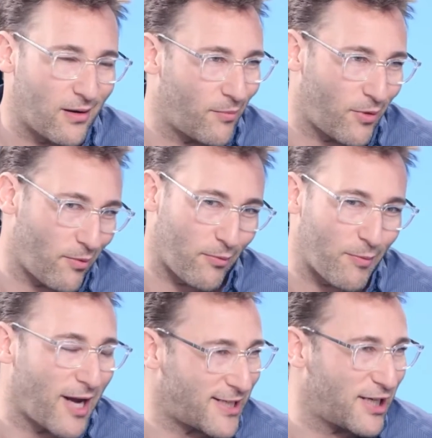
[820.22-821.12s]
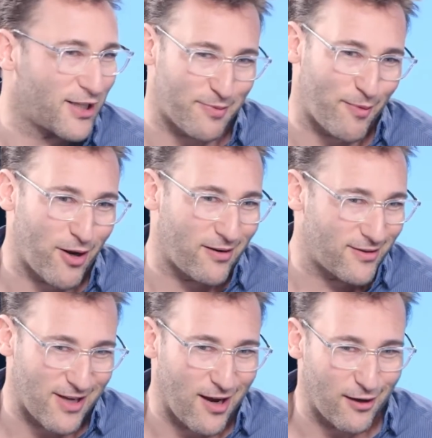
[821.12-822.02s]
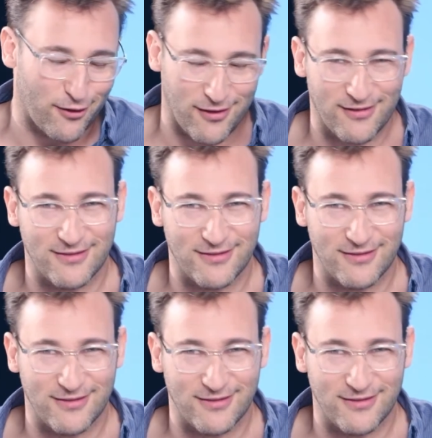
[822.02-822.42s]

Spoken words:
I'm an idealist, but I'm not insane. You know?